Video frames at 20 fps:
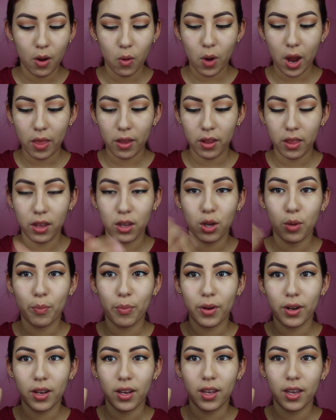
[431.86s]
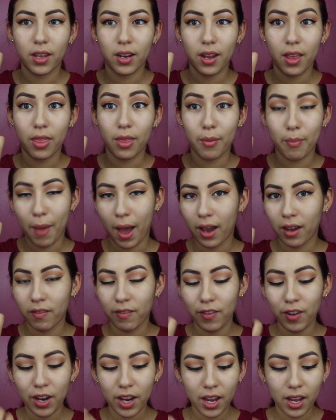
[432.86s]
Rather than you putting it in the back
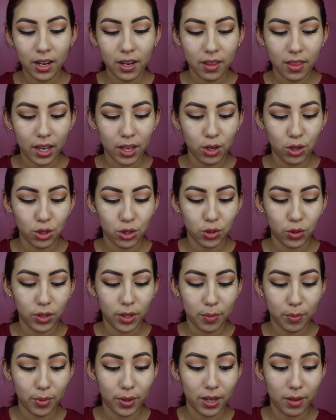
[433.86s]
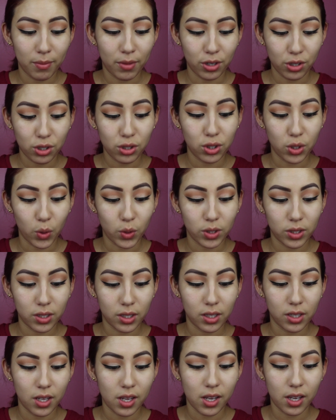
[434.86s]
of your hand, that usually pretty much
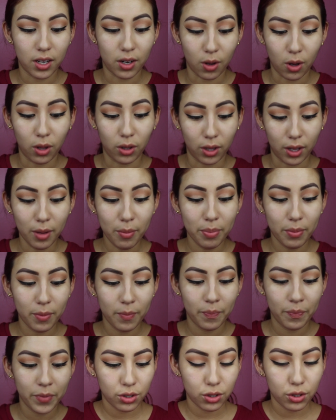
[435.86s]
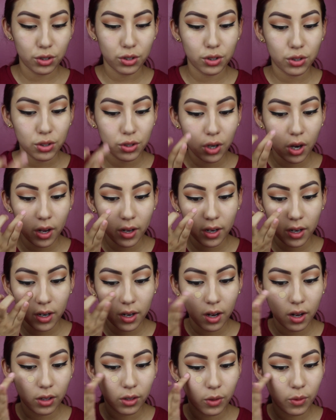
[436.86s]
soaks it all up. Just dot
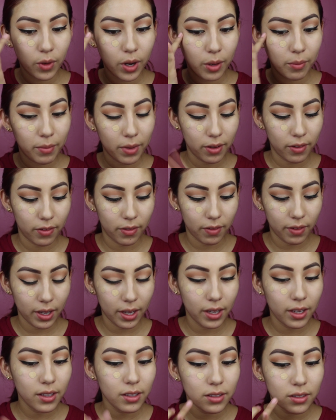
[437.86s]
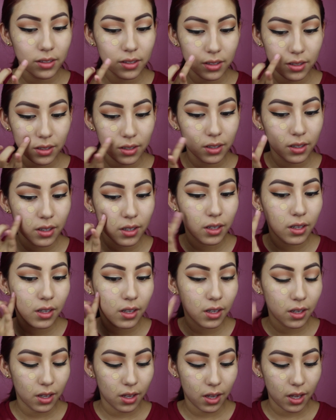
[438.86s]
it all around my face.
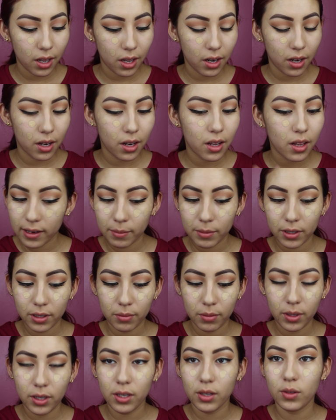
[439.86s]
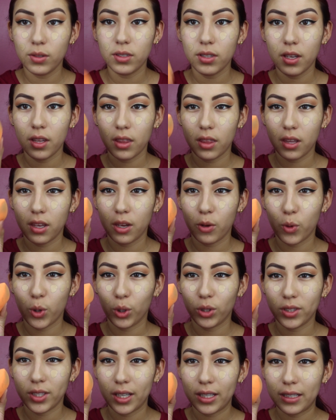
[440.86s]
And I'm going to be using the
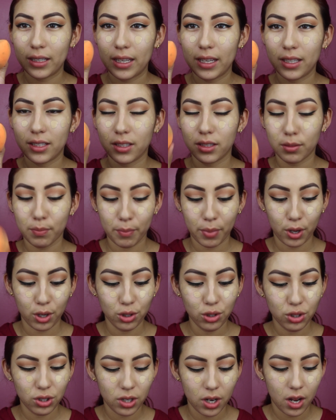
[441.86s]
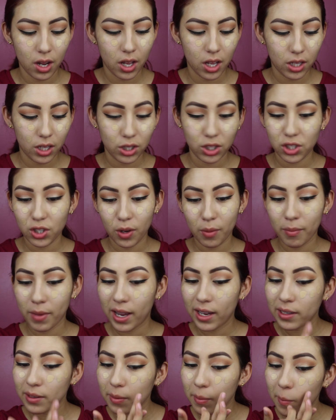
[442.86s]
Real Technique sponge. Don't
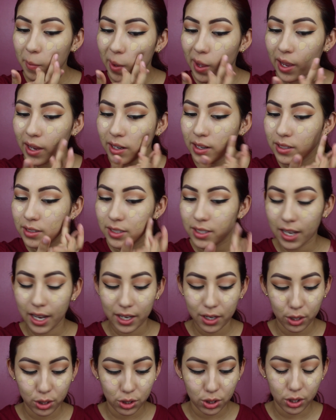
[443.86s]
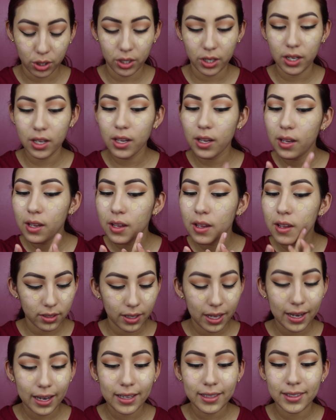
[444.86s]
mind mine, it's kind of dirty.
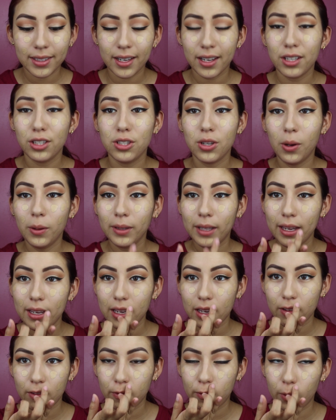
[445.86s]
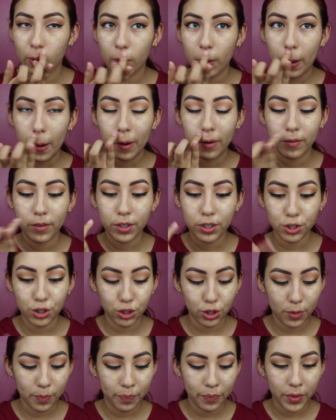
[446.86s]
Like I said, I don't like a full
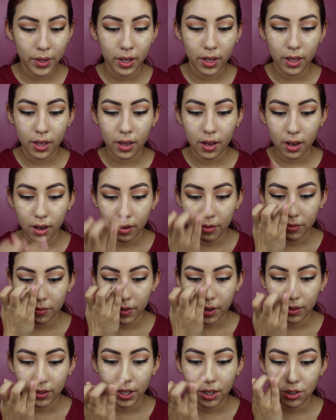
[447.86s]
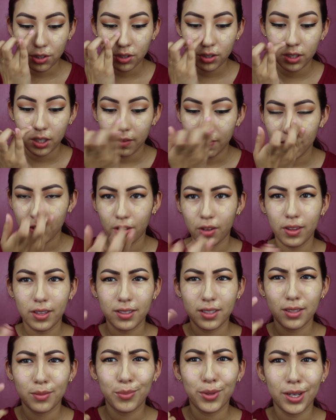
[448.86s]
coverage foundation, even though
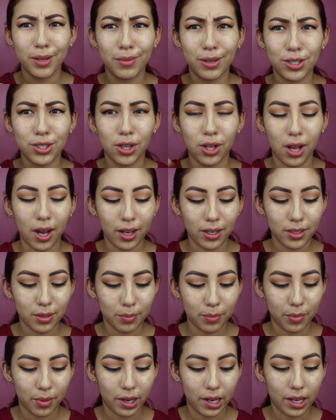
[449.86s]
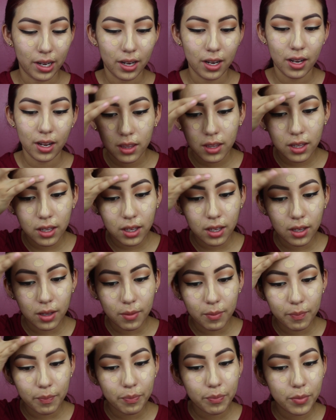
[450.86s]
this is pretty much a lot. But
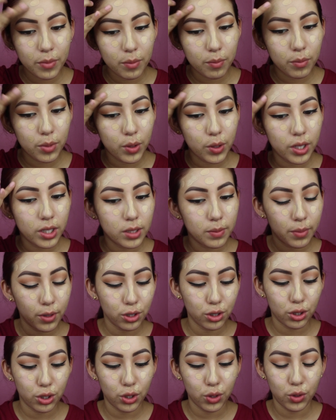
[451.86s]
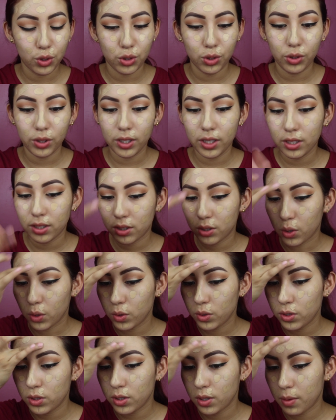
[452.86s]
the beauty sponge usually
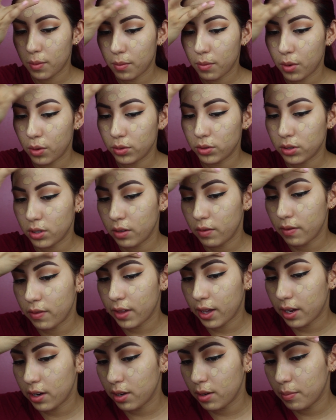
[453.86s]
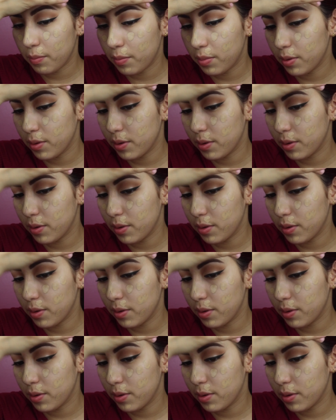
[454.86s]
soaks most of that up